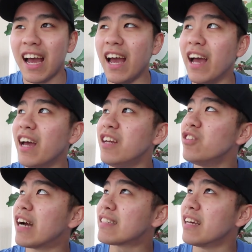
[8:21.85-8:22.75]
And
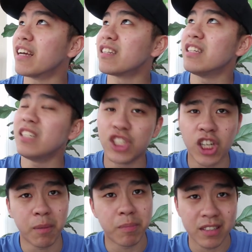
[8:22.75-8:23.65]
you guys can actually hear
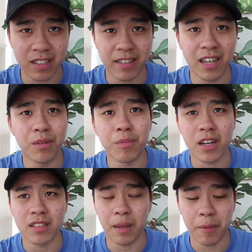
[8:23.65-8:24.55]
choppers around
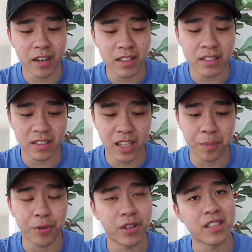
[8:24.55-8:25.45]
because apparently in
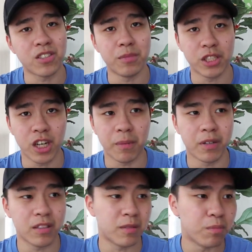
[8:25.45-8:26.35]
Singapore there's gonna be
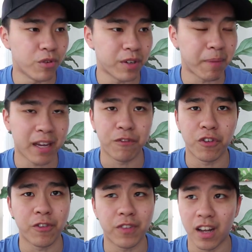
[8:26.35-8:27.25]
choppers moving back and
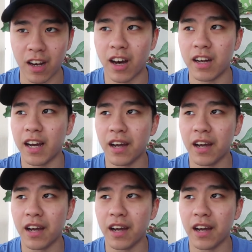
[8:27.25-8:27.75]
forth a lot.